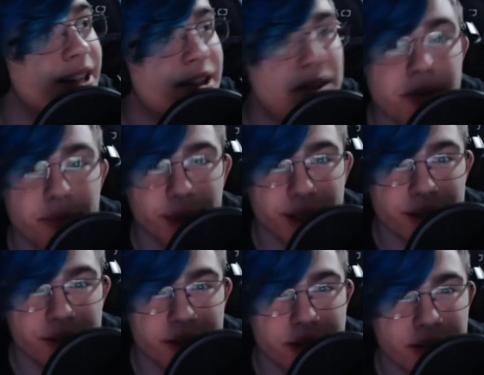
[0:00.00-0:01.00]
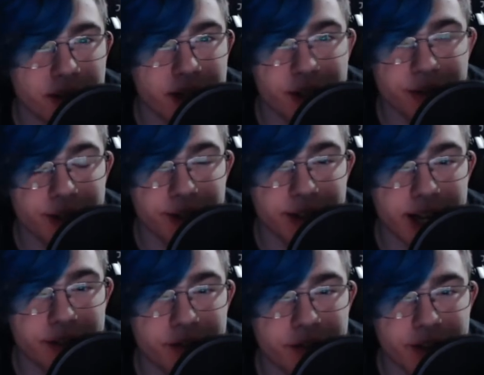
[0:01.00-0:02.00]
I really don't know. I don't really
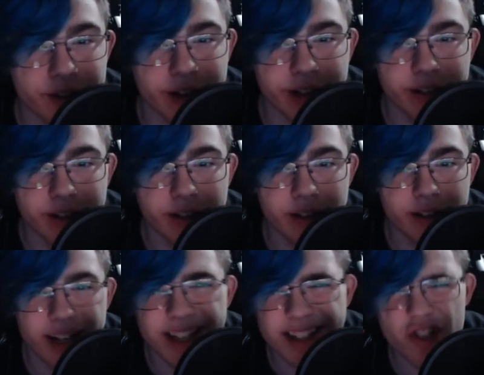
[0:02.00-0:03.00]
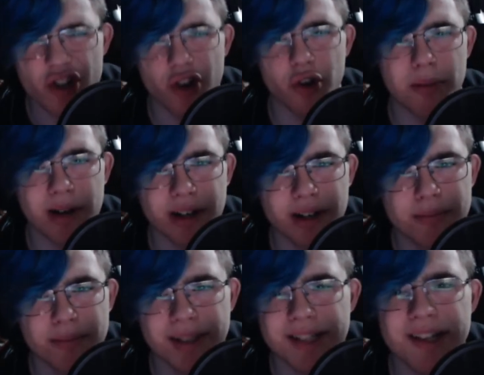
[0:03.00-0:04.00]
have a favorite. I think Jungle Book,
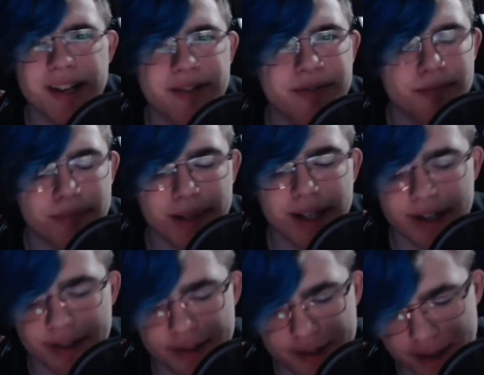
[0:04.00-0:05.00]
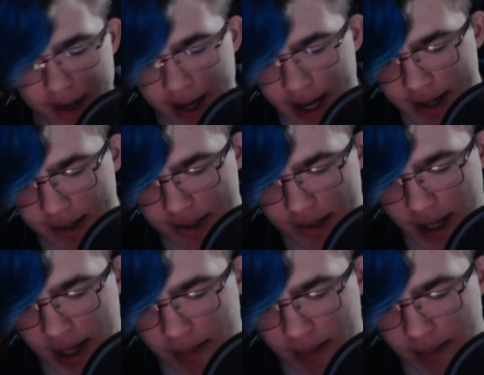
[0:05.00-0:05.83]
but that's kind of because it has, I